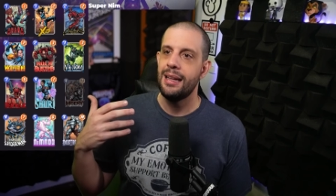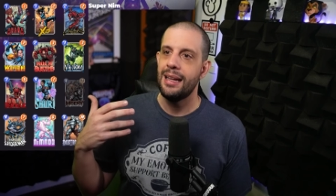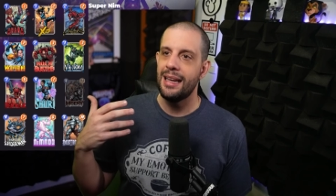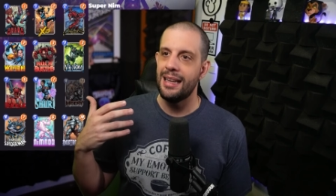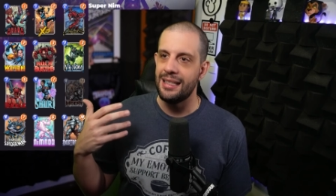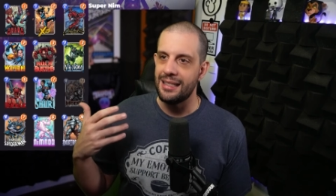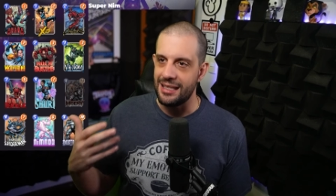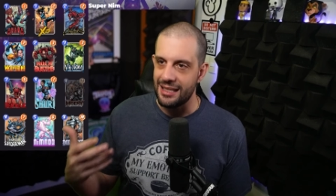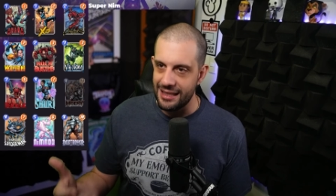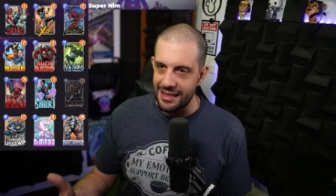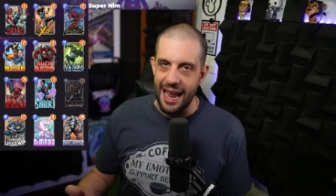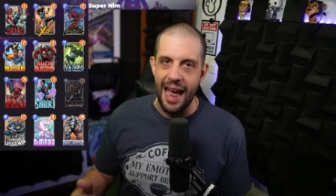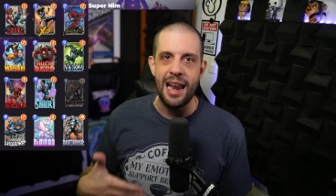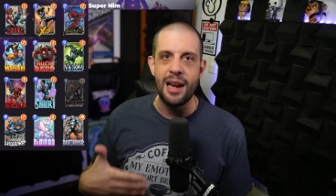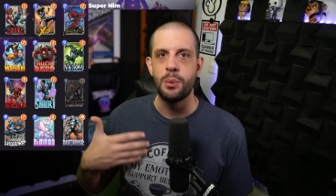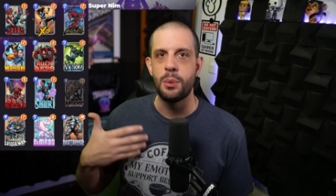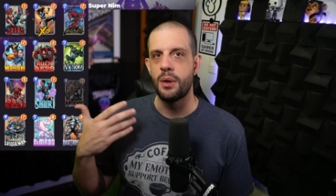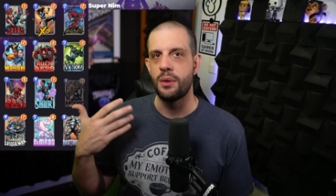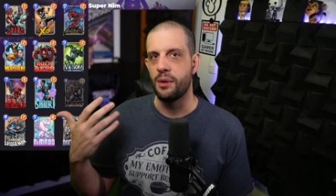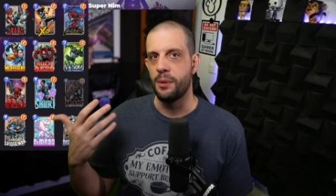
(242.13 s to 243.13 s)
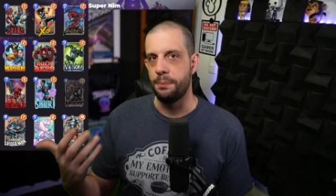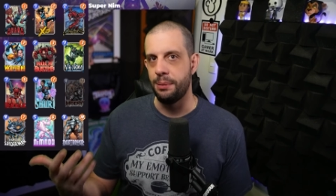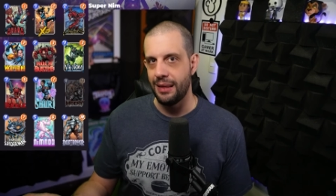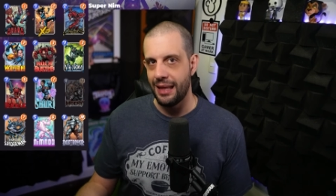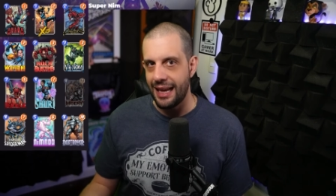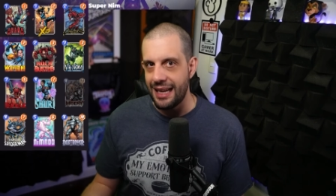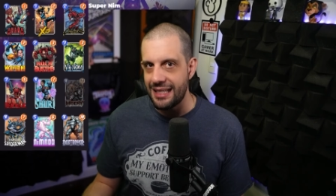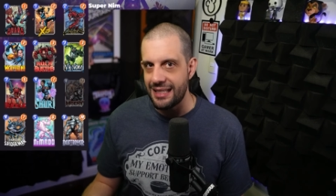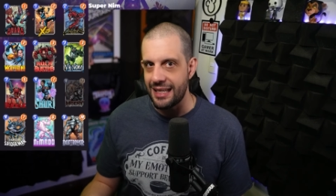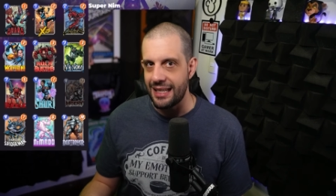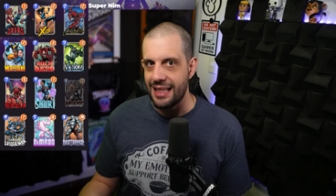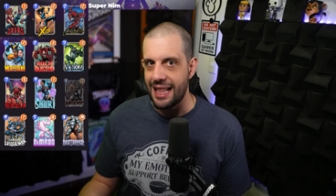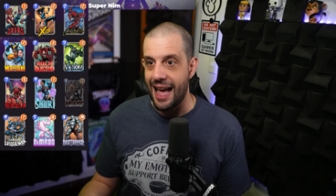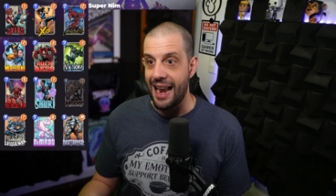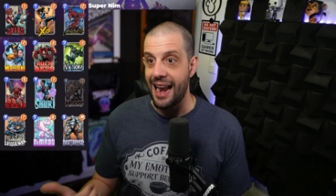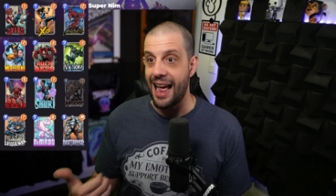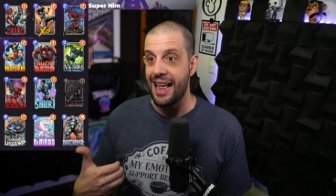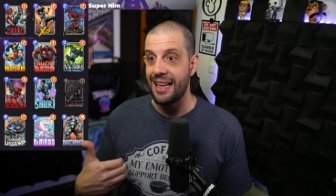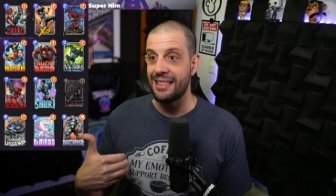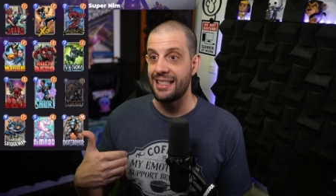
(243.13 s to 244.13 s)
Instead, we're replacing
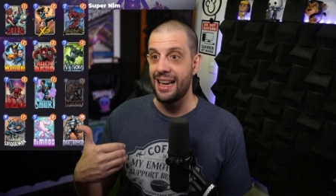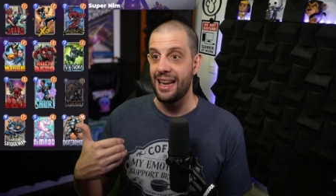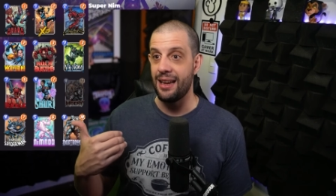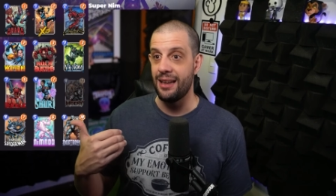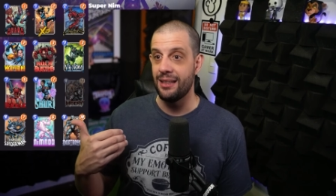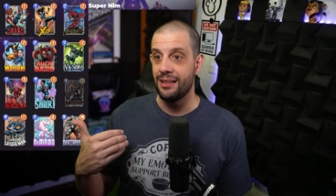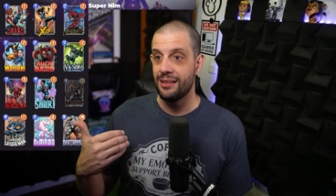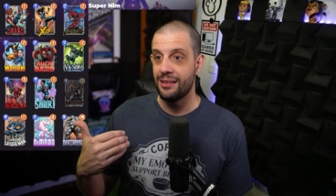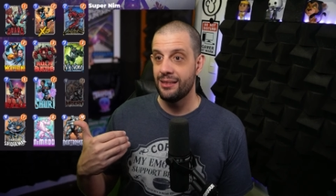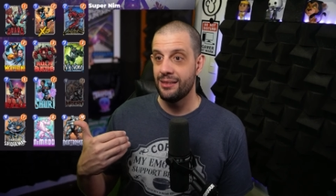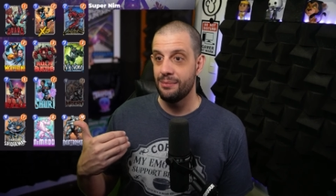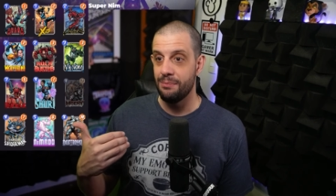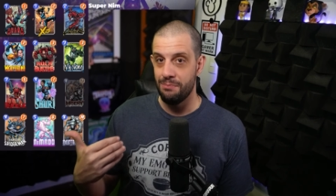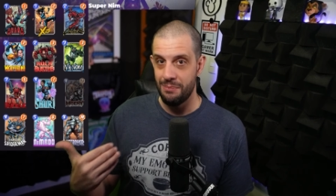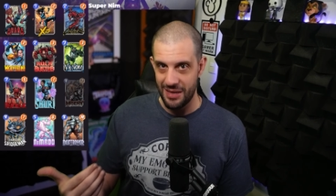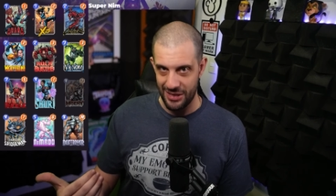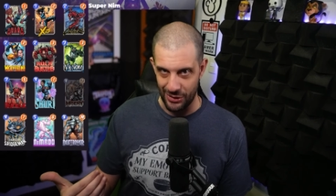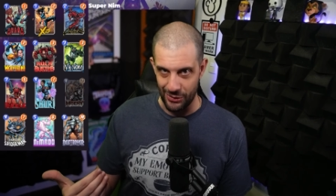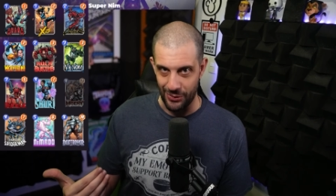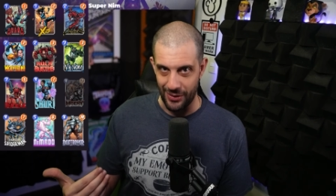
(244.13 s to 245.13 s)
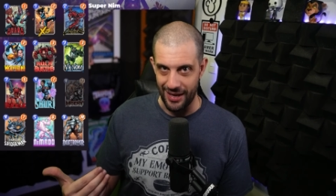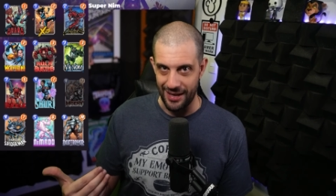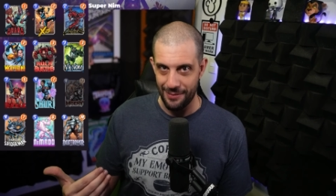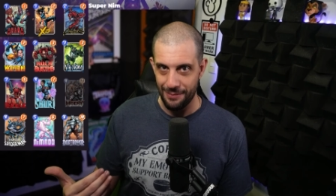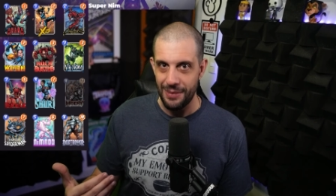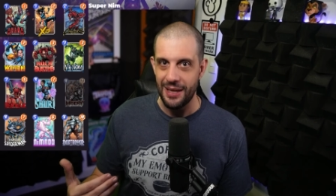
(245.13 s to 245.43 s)
that as a Misery,